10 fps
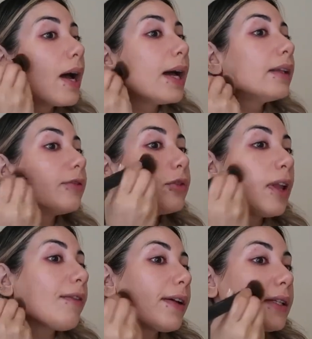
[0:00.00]
and full
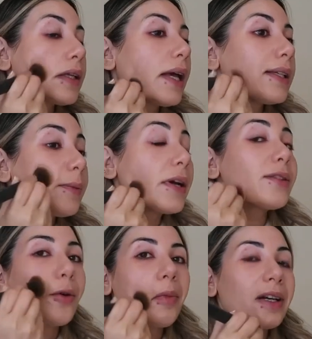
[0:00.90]
of es
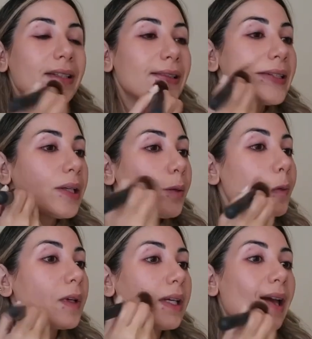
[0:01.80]
espresso martini
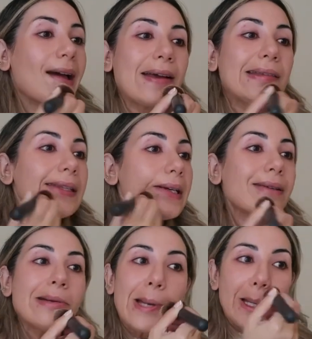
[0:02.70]
weekend
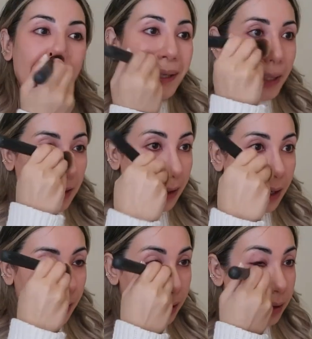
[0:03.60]

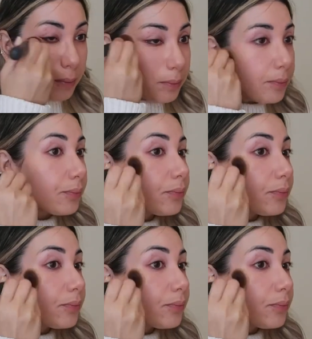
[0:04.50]
um,